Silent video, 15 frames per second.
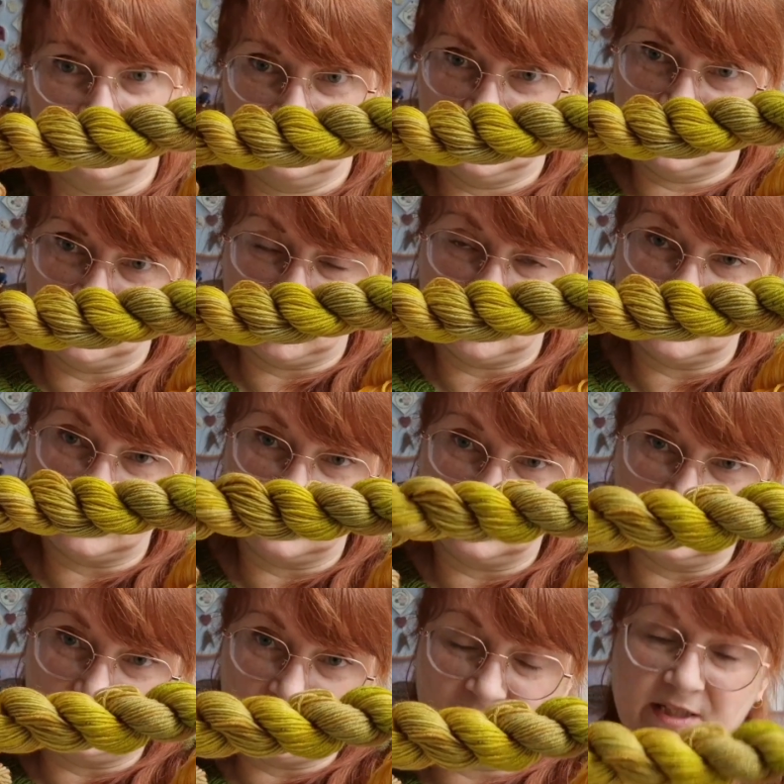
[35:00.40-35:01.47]
oranges
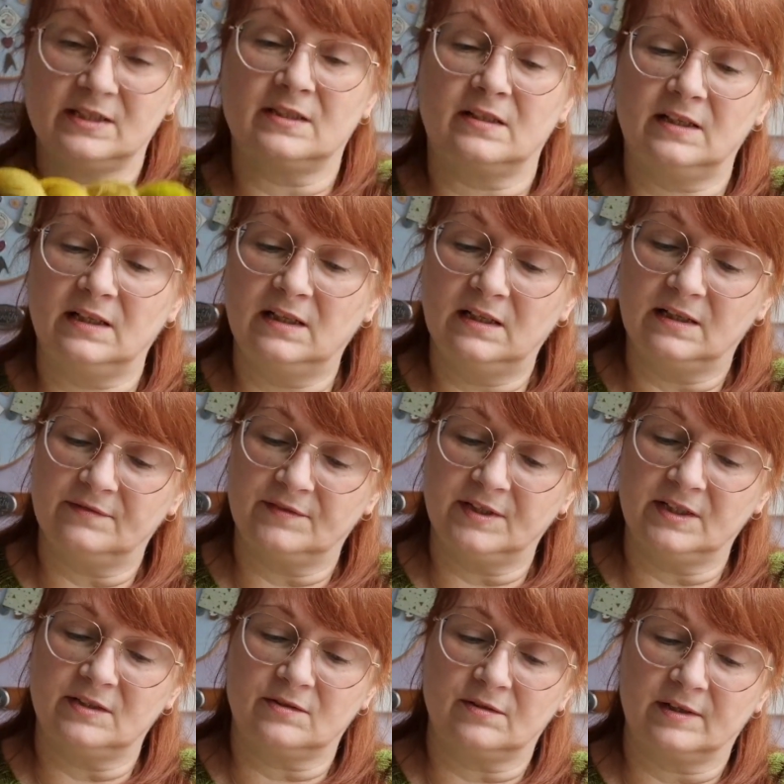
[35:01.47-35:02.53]
and greens. I love
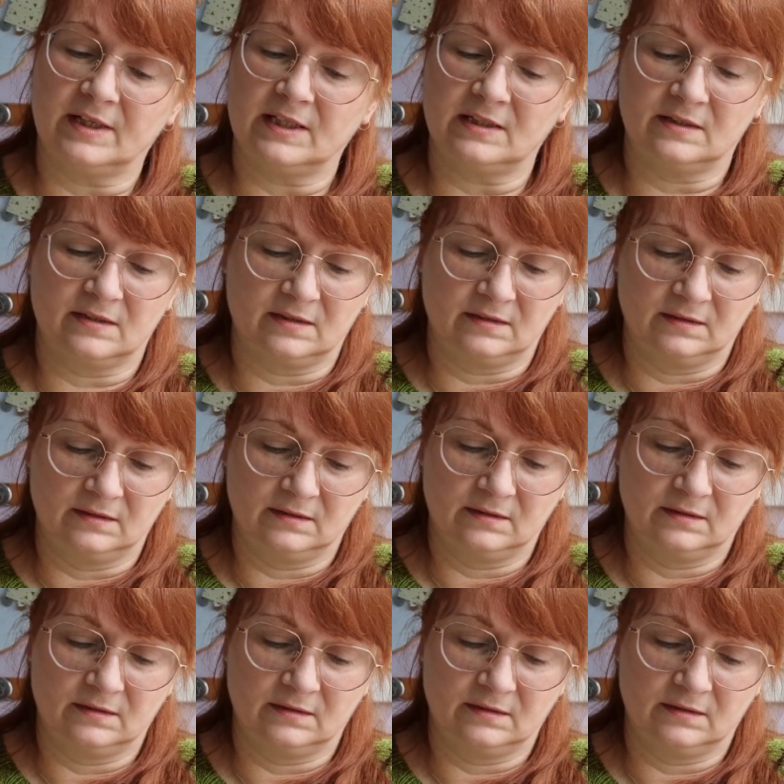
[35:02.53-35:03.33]
these greens.